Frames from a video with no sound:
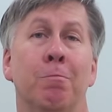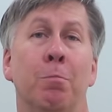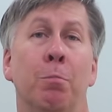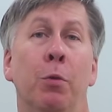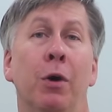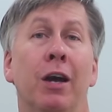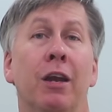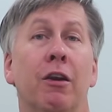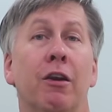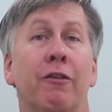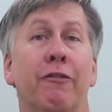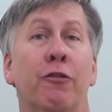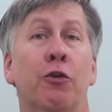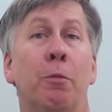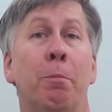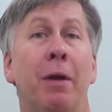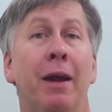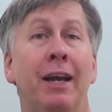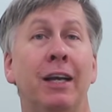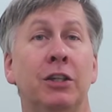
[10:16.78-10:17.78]
But
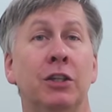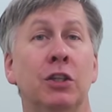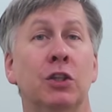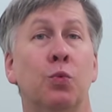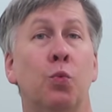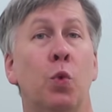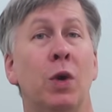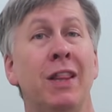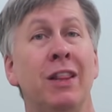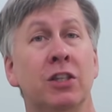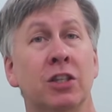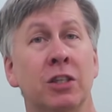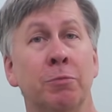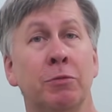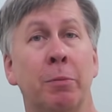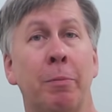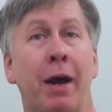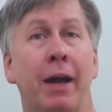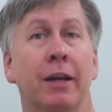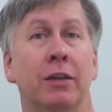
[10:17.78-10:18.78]
for patients with
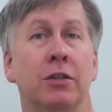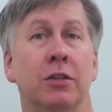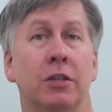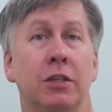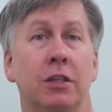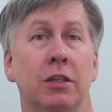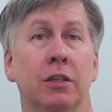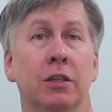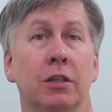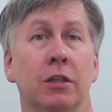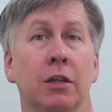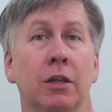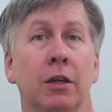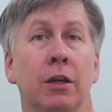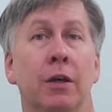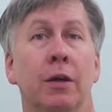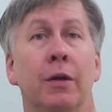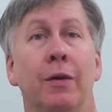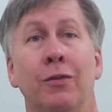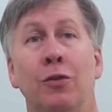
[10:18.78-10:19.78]
symptomatic disease,
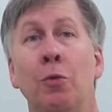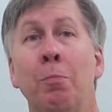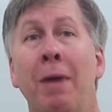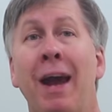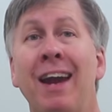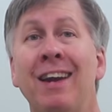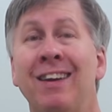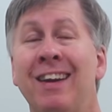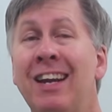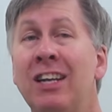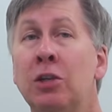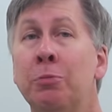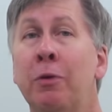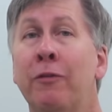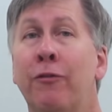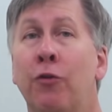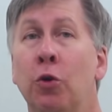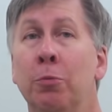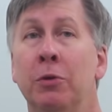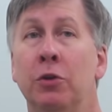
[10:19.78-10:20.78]
you may need to
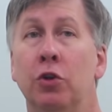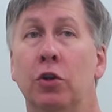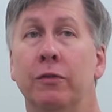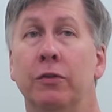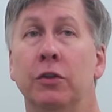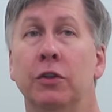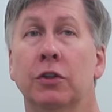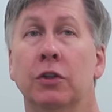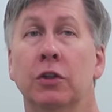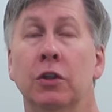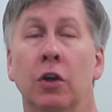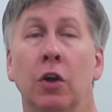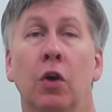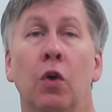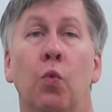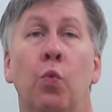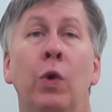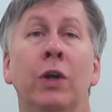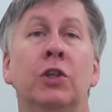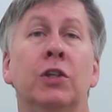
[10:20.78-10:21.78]
perform maneuvers
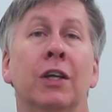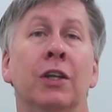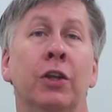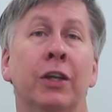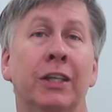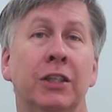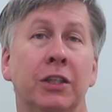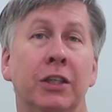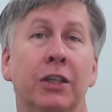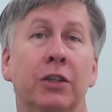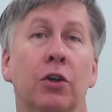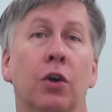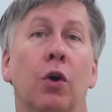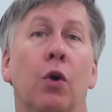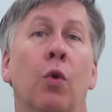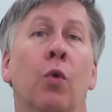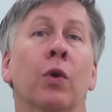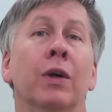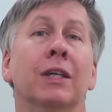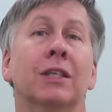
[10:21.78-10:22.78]
which elicit
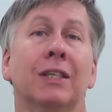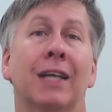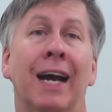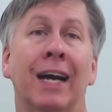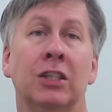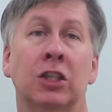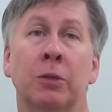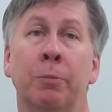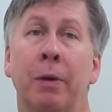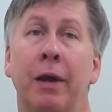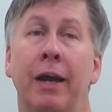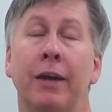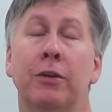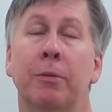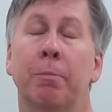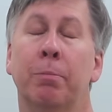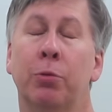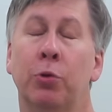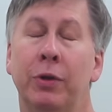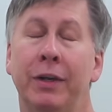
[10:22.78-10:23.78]
or exacerbate
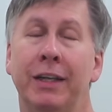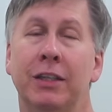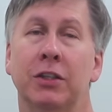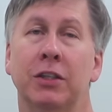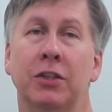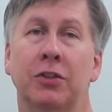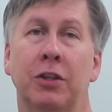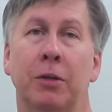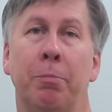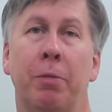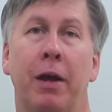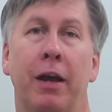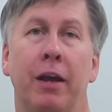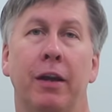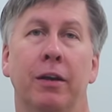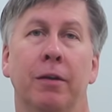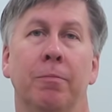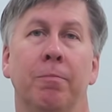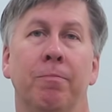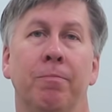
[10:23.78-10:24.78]
pre-existing
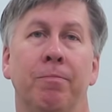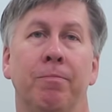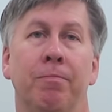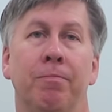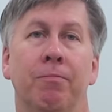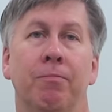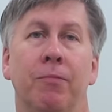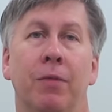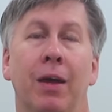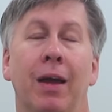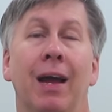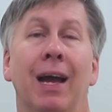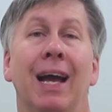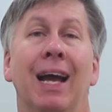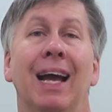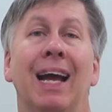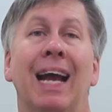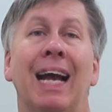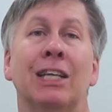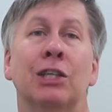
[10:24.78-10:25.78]
pain
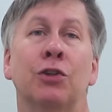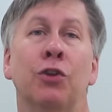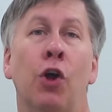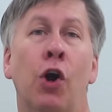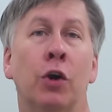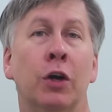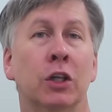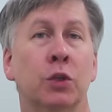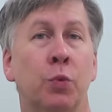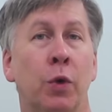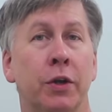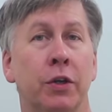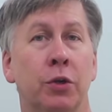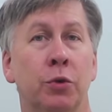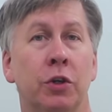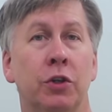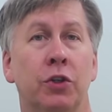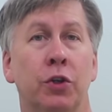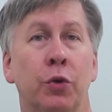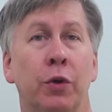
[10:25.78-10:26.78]
as long as what
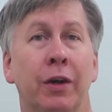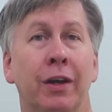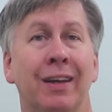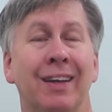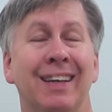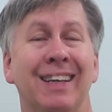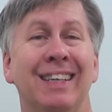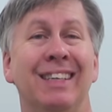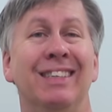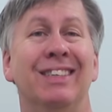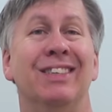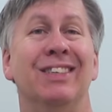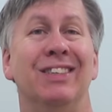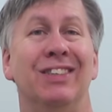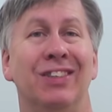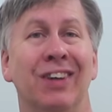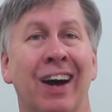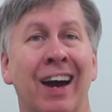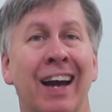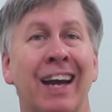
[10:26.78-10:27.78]
you are doing is
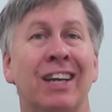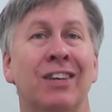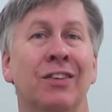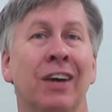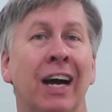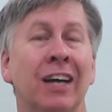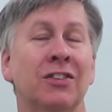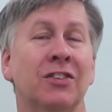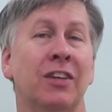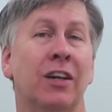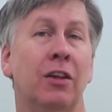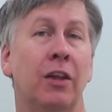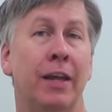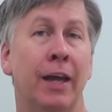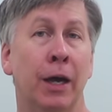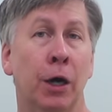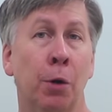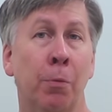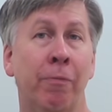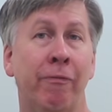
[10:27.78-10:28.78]

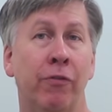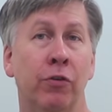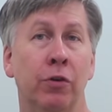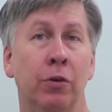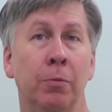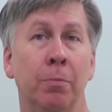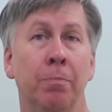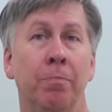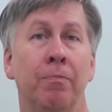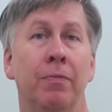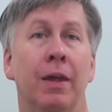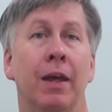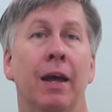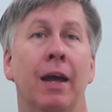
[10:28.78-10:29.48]
diagnostically helpful,